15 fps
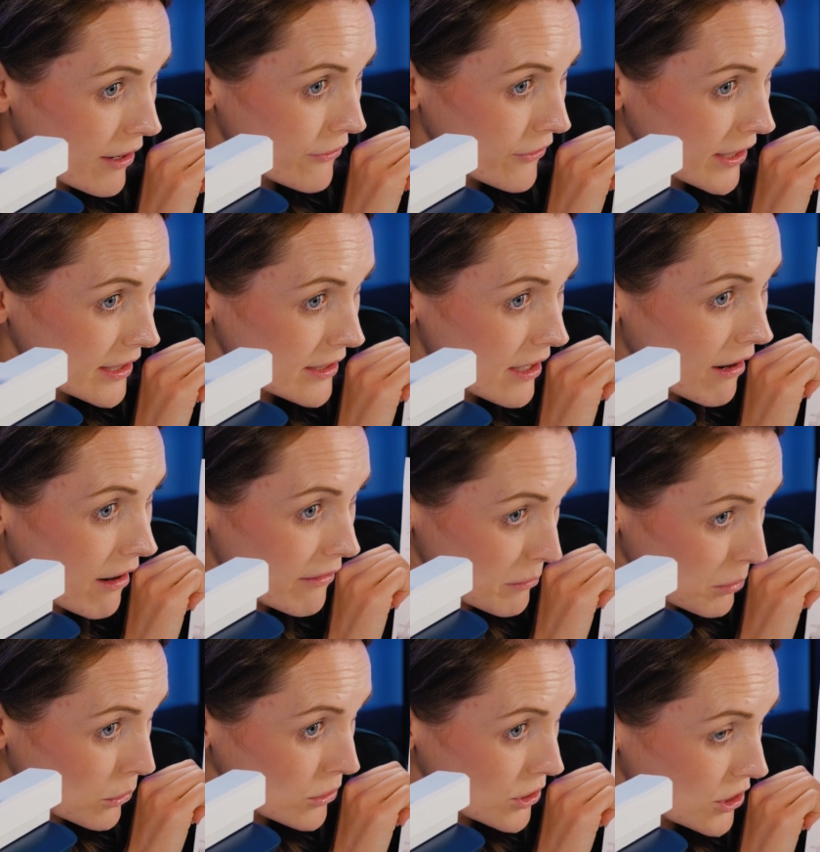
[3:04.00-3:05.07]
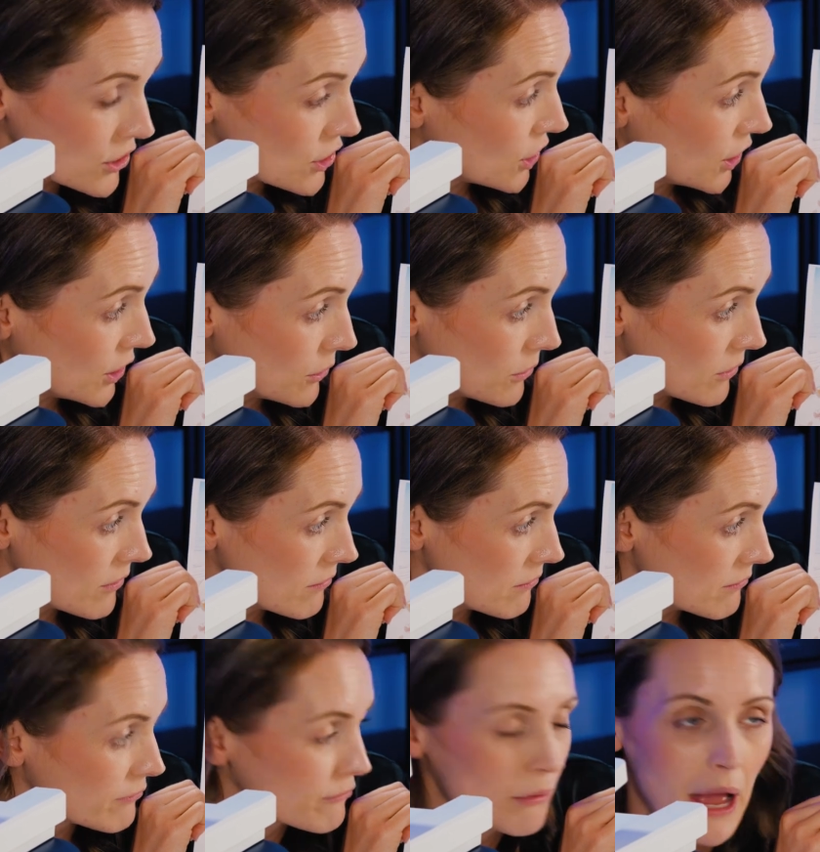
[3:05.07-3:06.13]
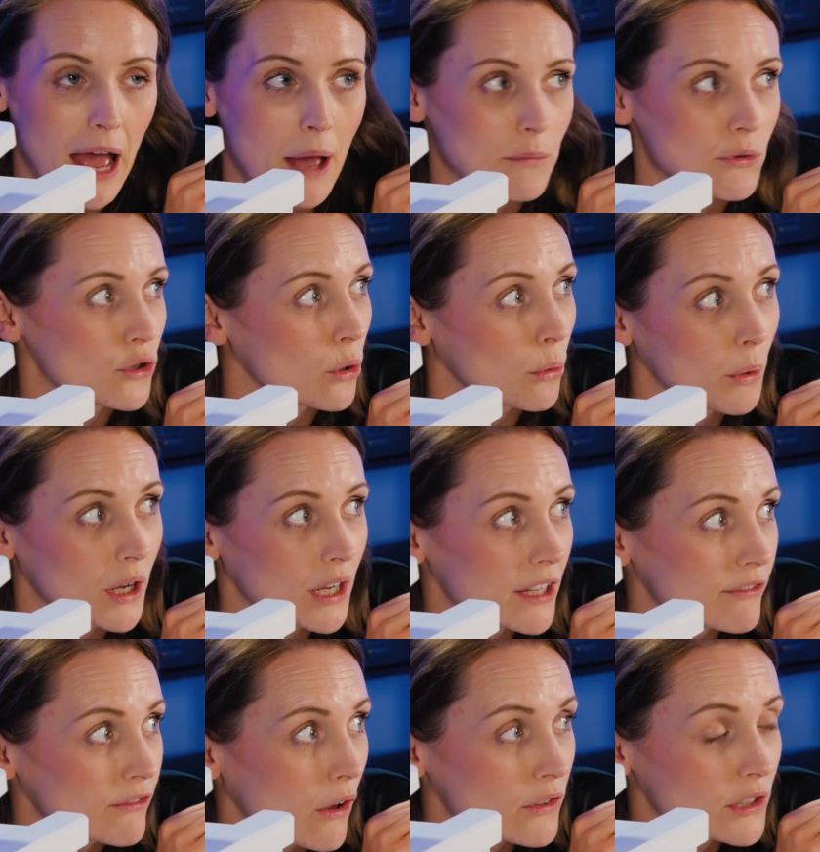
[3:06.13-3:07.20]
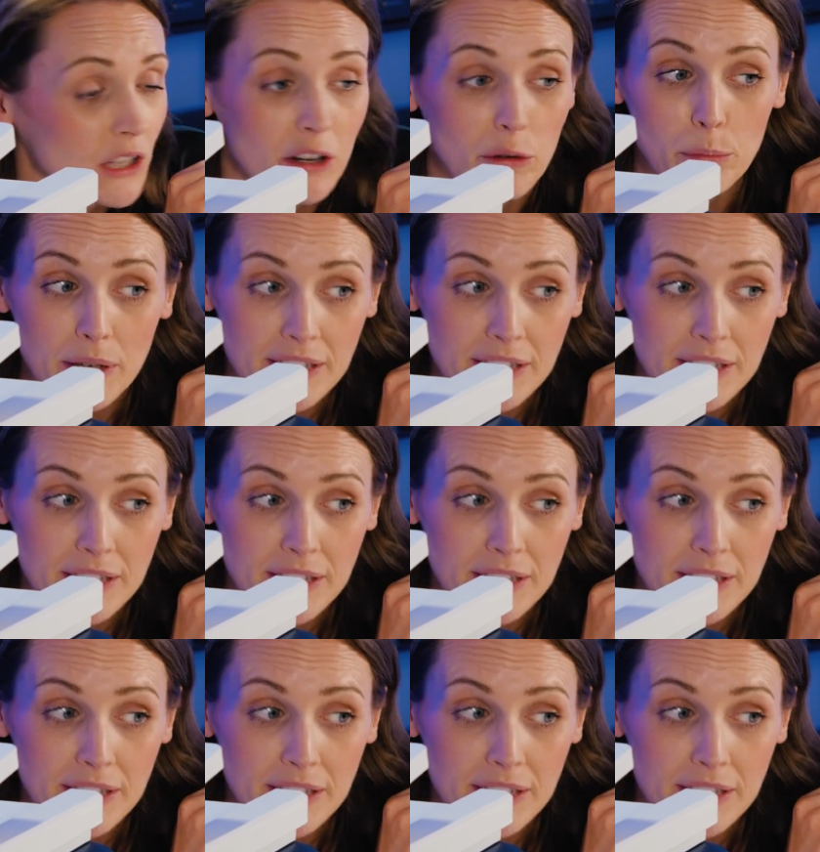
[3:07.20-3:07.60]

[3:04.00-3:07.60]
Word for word: graphics are important to you, perhaps your work involves a lot of